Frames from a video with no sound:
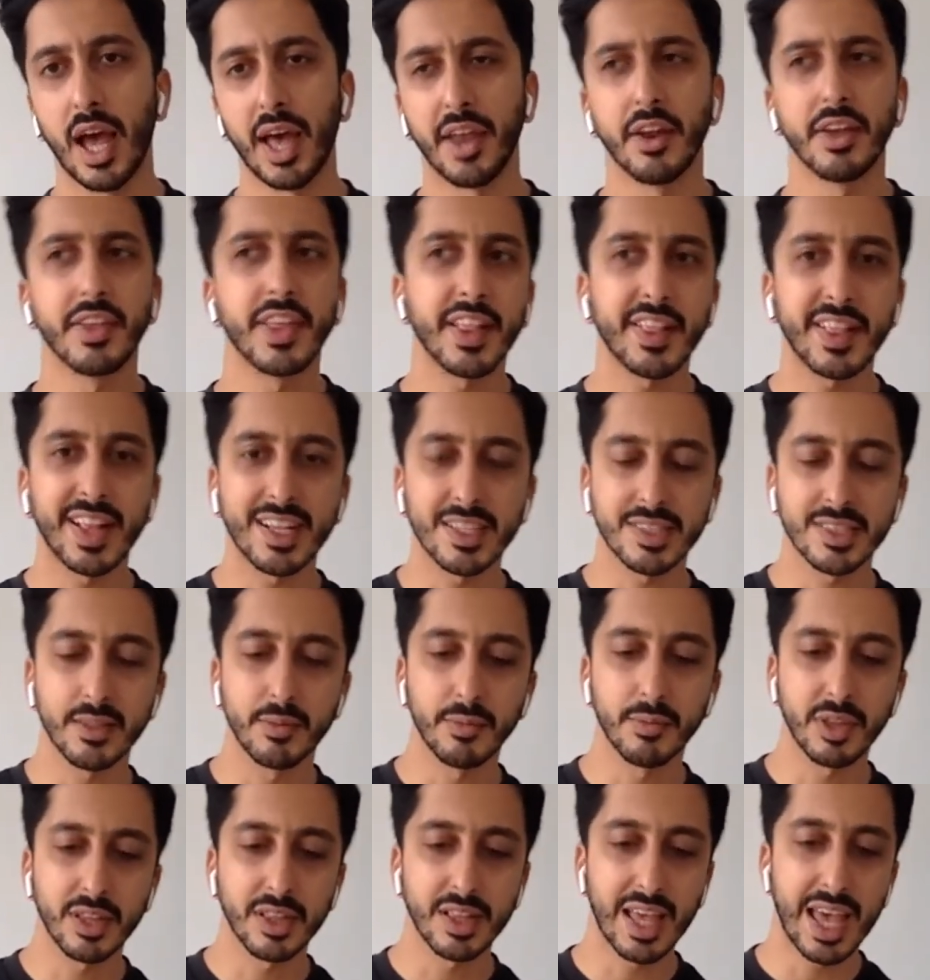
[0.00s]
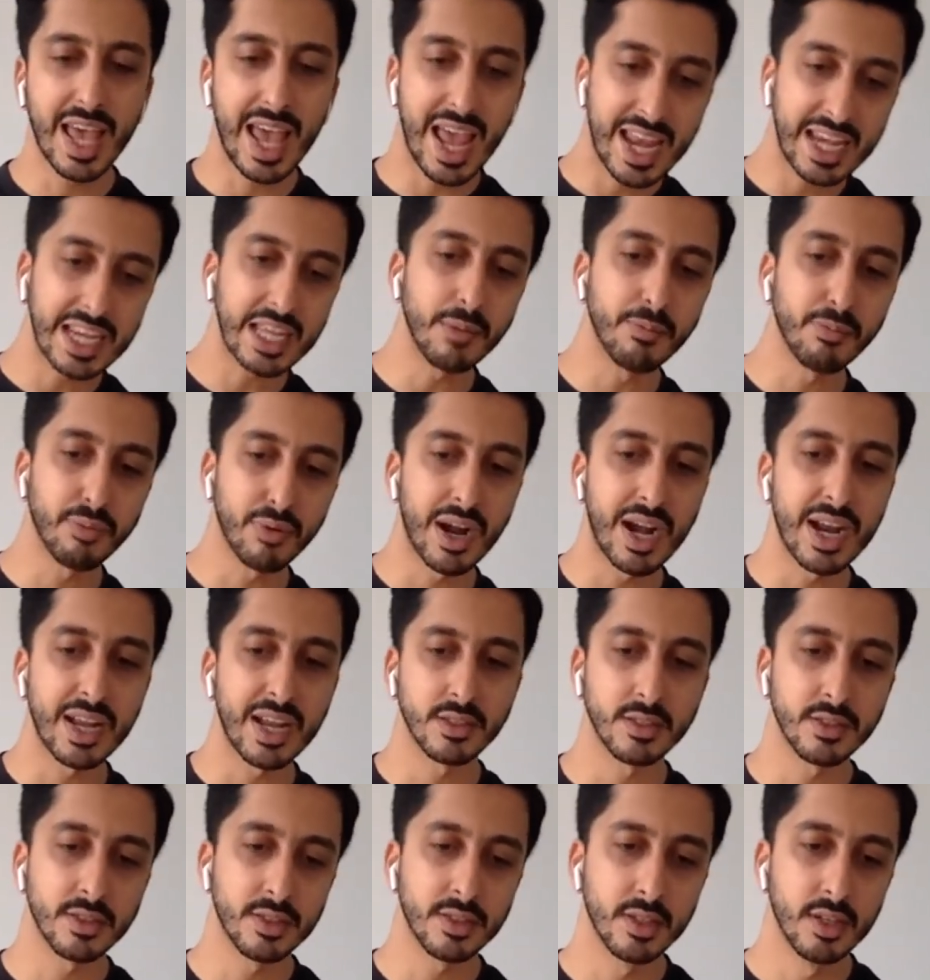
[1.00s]
And I think that's something that any
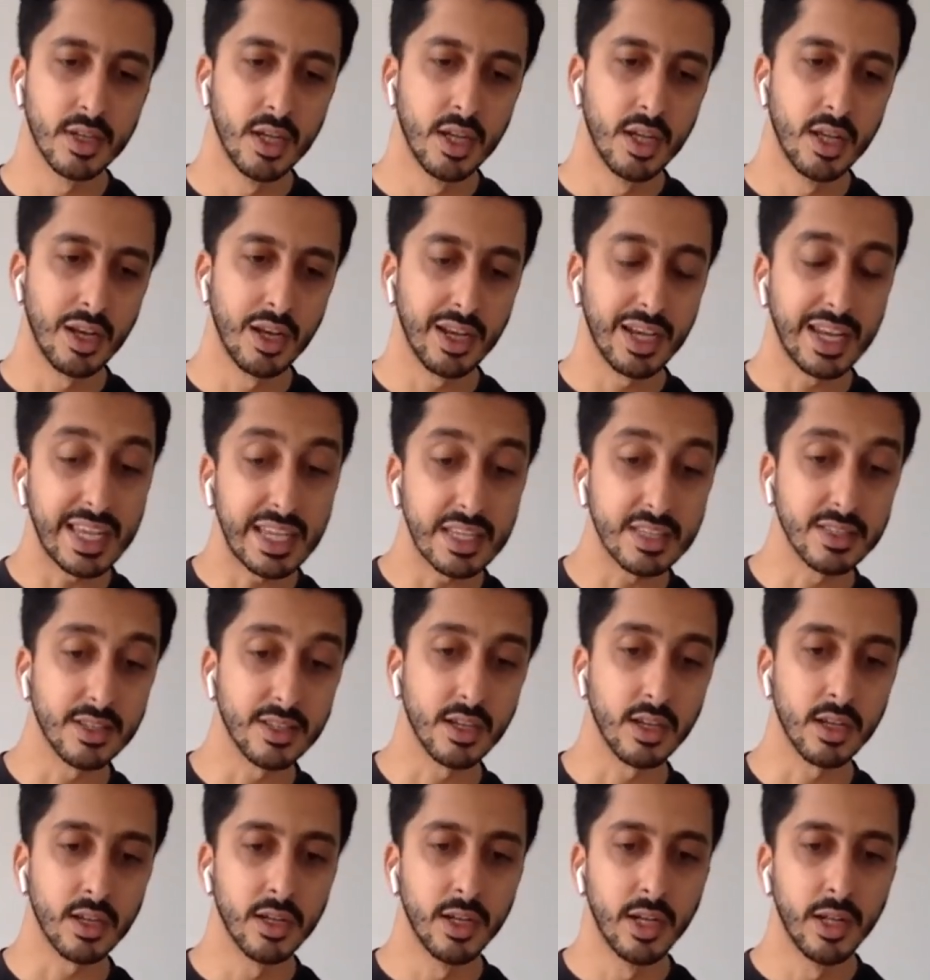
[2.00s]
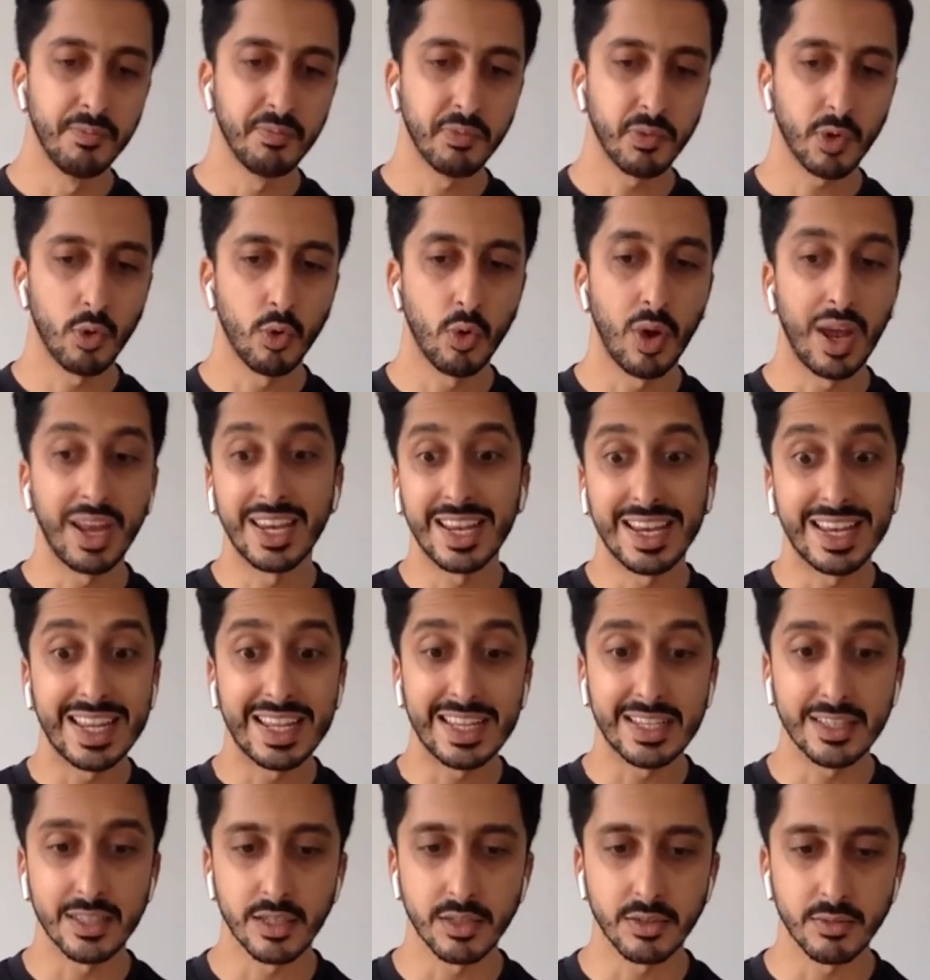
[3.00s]
brand leader or any
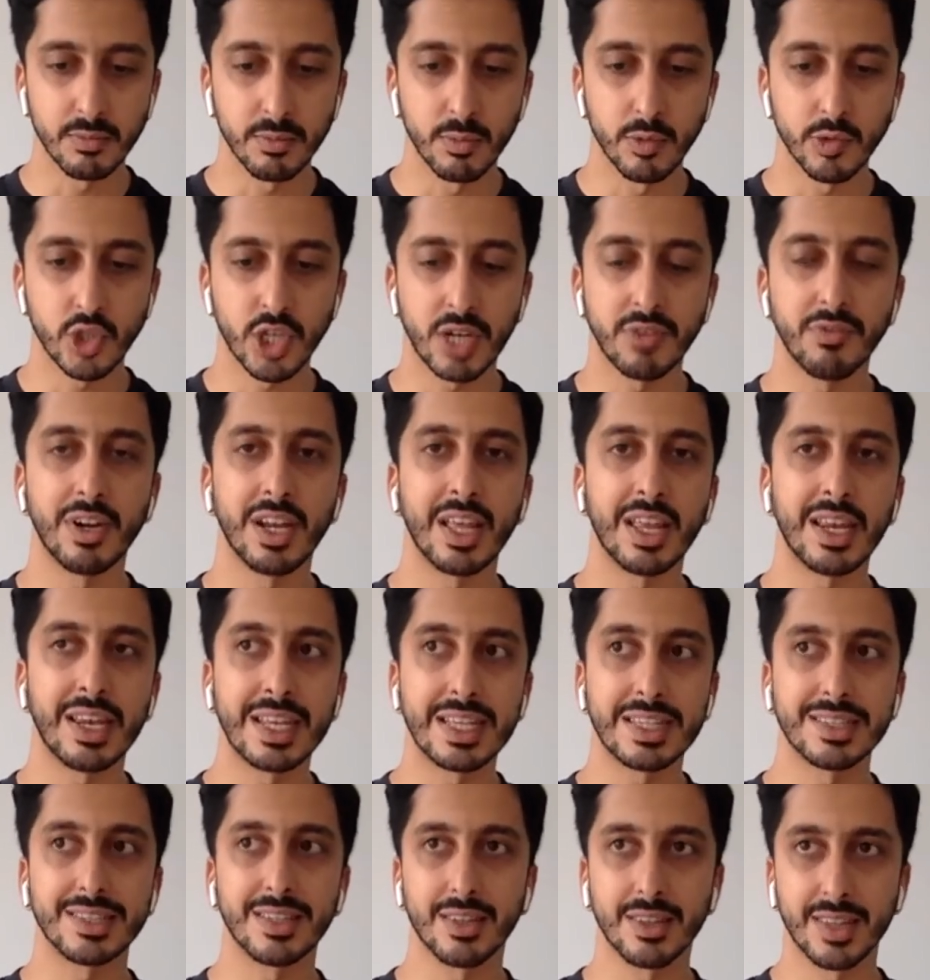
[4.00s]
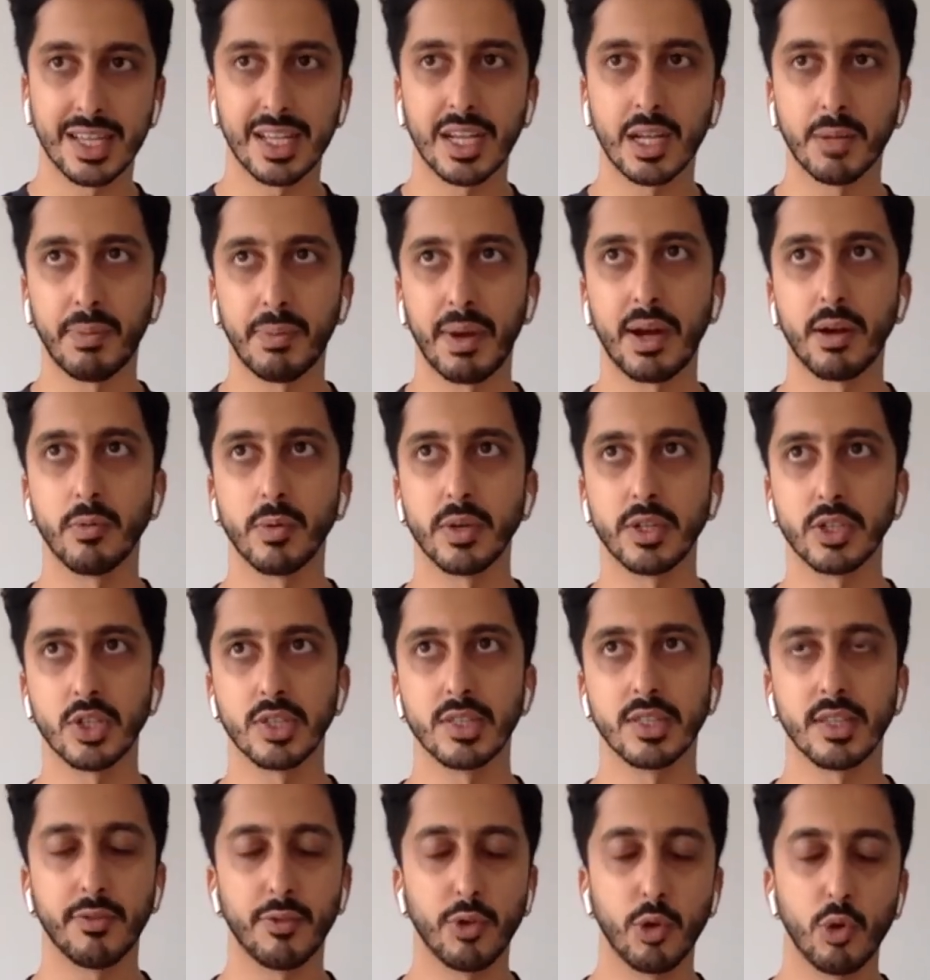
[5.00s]
leader more generally needs to think about,
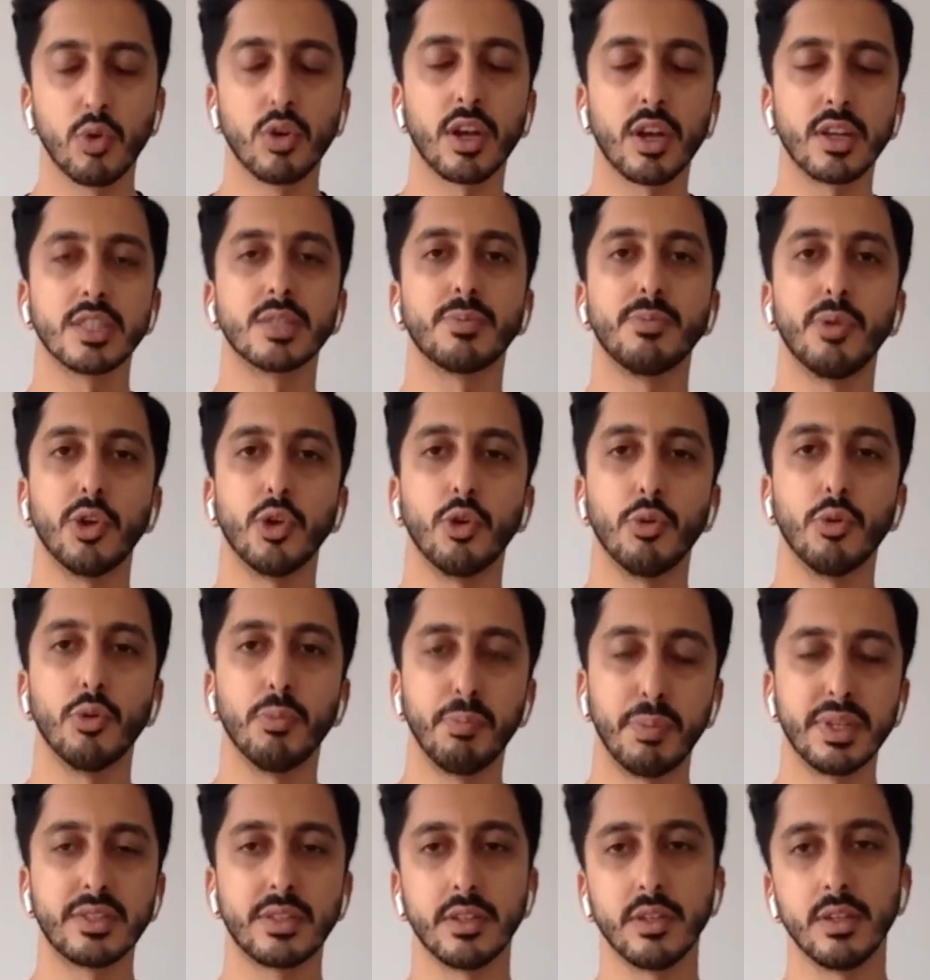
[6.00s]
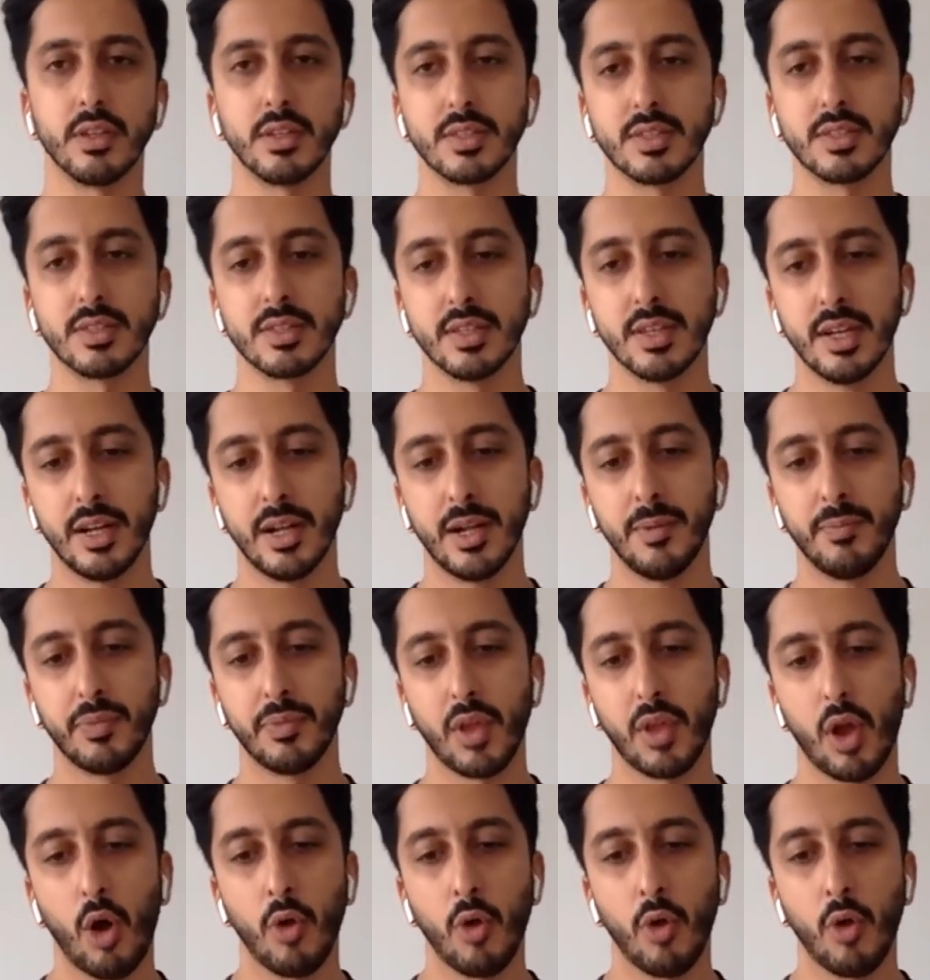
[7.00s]
which is if you're going to put your business